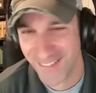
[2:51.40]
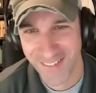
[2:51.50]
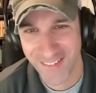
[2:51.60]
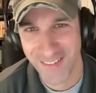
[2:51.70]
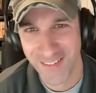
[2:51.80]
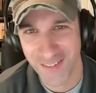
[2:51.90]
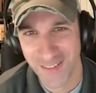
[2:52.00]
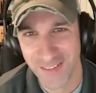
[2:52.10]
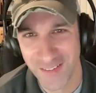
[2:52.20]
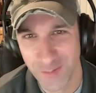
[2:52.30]

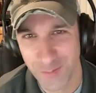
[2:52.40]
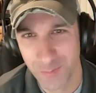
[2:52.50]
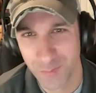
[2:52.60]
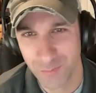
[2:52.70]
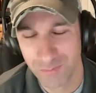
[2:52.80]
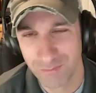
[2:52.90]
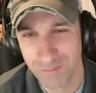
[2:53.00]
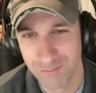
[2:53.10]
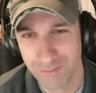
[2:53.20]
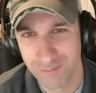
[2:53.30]

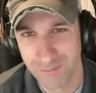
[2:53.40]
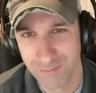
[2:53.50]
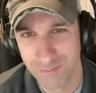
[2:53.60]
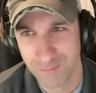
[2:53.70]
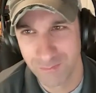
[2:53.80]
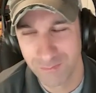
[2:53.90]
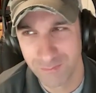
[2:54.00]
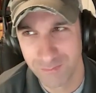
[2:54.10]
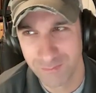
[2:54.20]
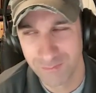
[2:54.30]

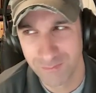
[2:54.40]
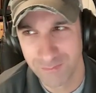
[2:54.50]
(not speaking)